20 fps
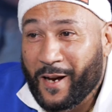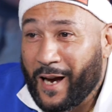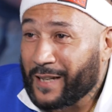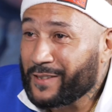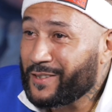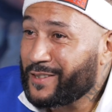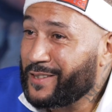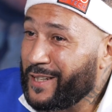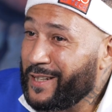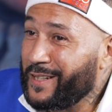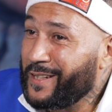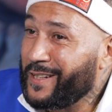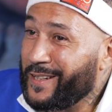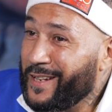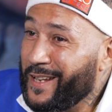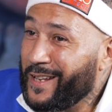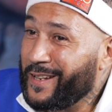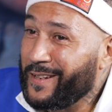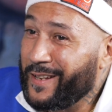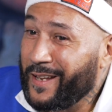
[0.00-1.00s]
I seen
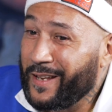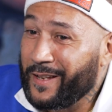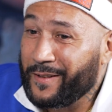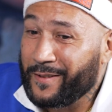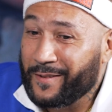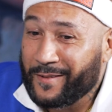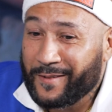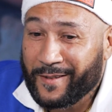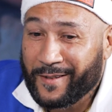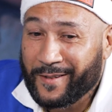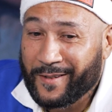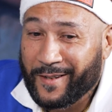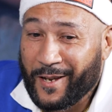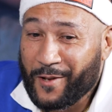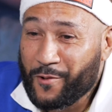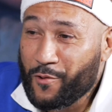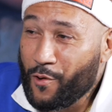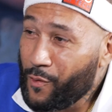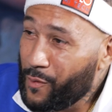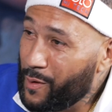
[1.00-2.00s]
in
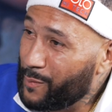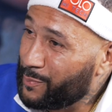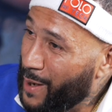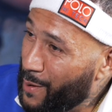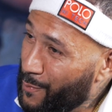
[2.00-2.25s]
Europe